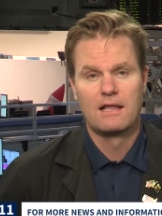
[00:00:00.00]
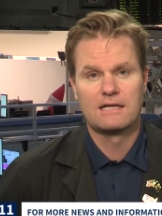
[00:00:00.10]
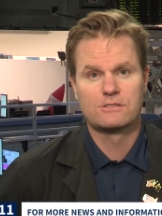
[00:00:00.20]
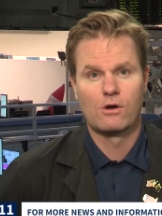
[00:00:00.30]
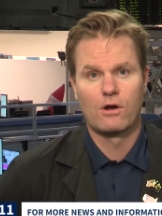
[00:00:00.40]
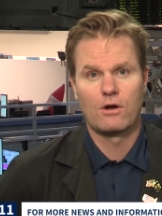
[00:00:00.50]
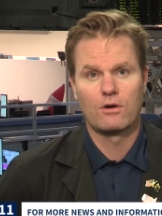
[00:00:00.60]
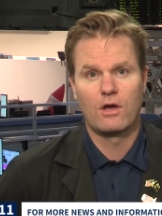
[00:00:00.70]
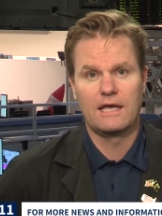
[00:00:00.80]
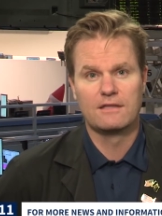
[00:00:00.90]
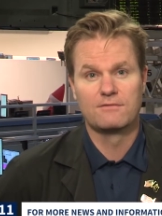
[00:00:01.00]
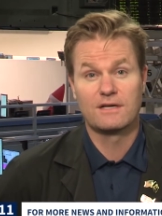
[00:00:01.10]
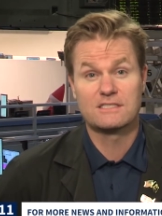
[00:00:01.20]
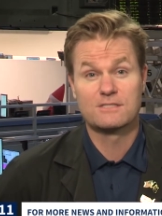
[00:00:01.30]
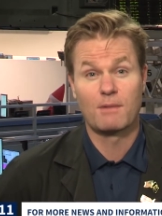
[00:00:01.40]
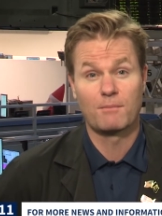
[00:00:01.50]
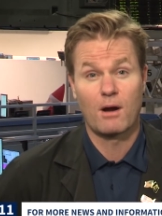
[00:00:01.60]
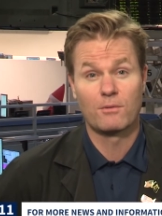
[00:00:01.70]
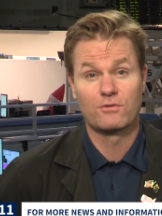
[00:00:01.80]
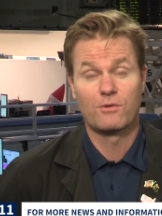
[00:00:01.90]
That's going on in the VIX. This is Mike
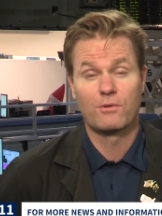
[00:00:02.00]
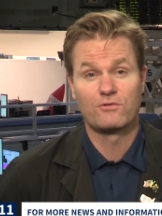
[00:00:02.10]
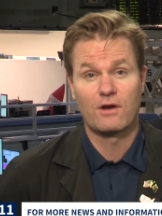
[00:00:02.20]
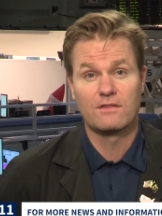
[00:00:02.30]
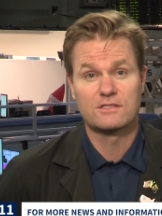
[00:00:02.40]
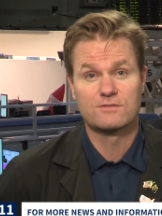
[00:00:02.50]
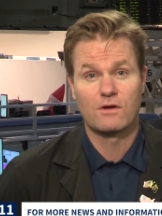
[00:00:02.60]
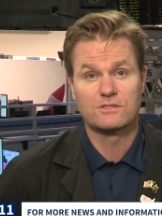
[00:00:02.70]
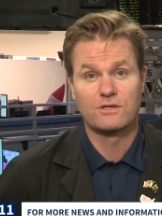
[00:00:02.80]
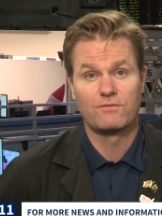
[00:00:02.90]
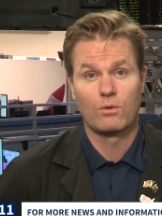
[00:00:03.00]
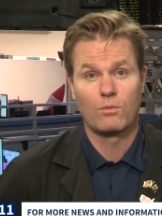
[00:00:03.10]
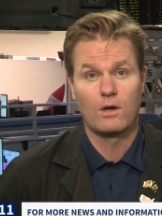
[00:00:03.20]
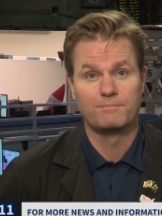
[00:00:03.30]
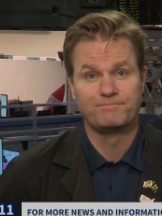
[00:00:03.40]
Palmer with Group 1 Trading. This is Volatility City 1.